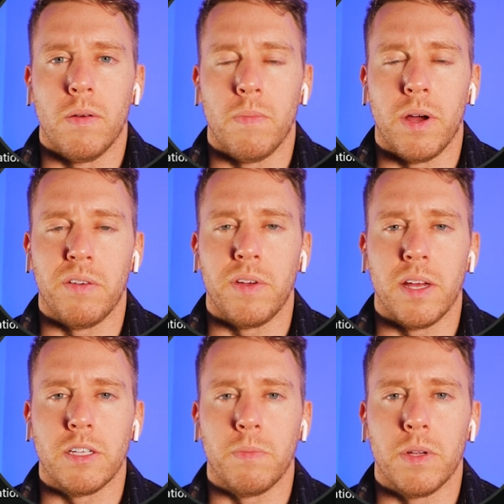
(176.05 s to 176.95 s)
my
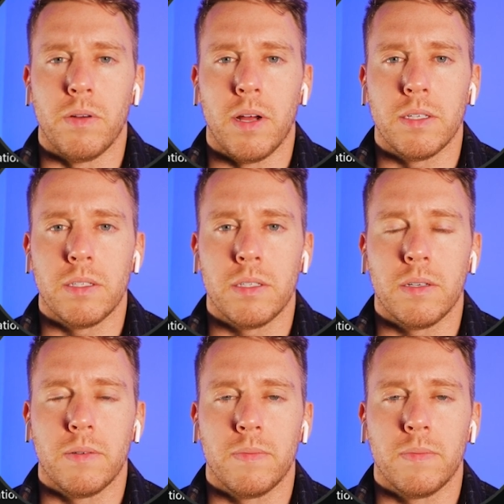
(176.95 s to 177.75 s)
phantom address.